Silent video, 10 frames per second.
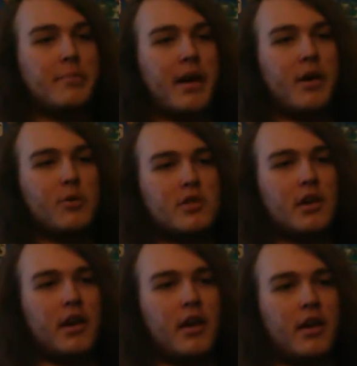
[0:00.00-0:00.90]
about
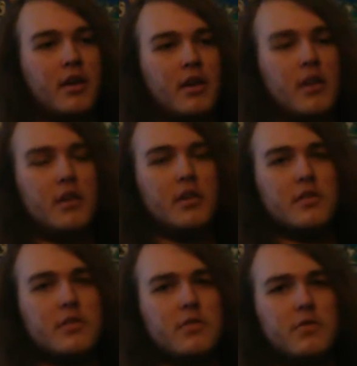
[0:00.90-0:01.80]

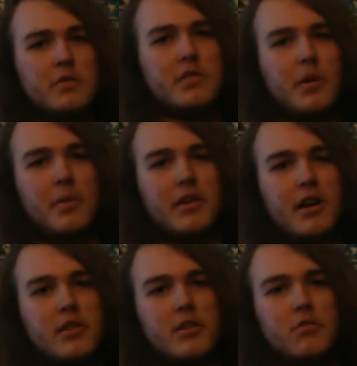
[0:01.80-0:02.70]
certain somebody
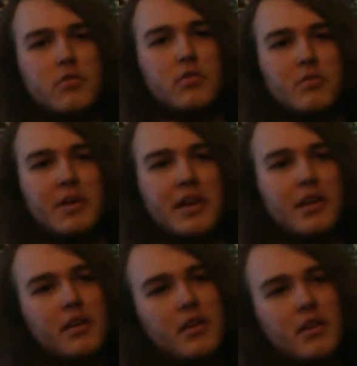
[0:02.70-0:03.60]
on YouTube,
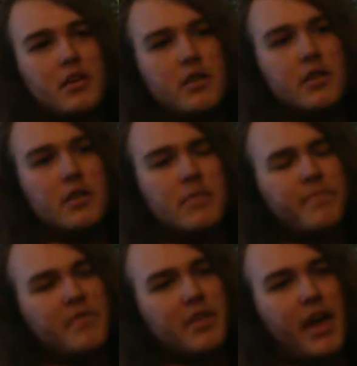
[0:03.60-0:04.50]

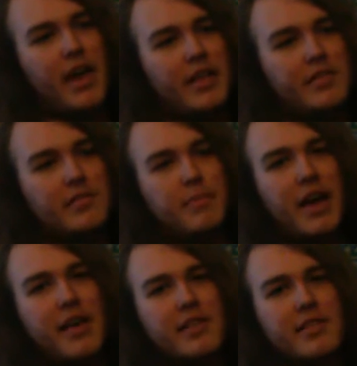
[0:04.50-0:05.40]
and
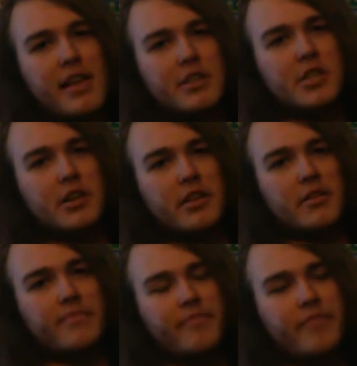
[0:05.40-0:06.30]
by
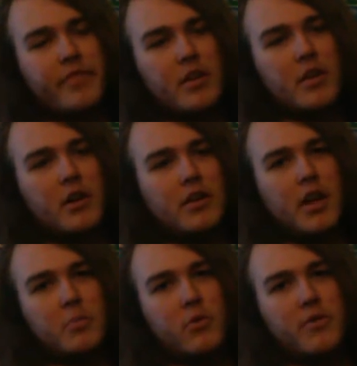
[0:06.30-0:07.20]
extension, a
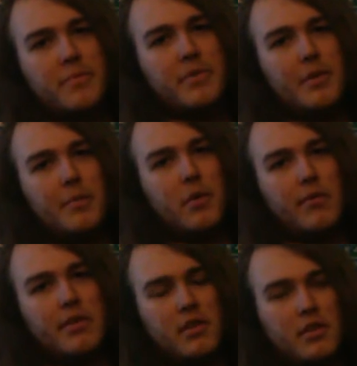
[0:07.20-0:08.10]
number of people
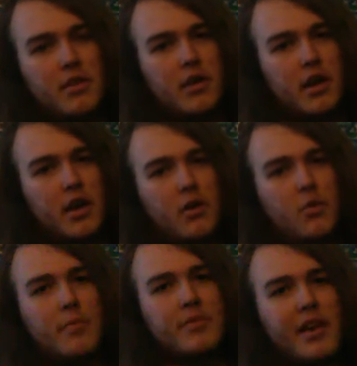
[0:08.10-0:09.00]
within the
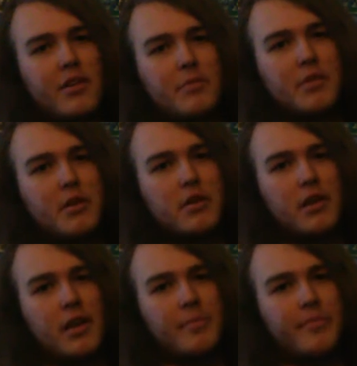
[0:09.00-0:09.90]
reptile
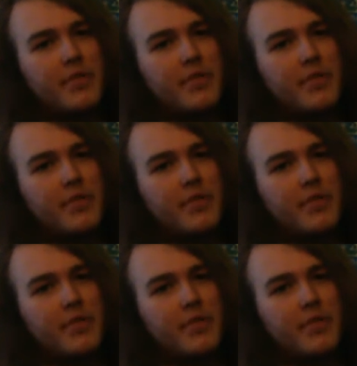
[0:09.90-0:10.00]
community.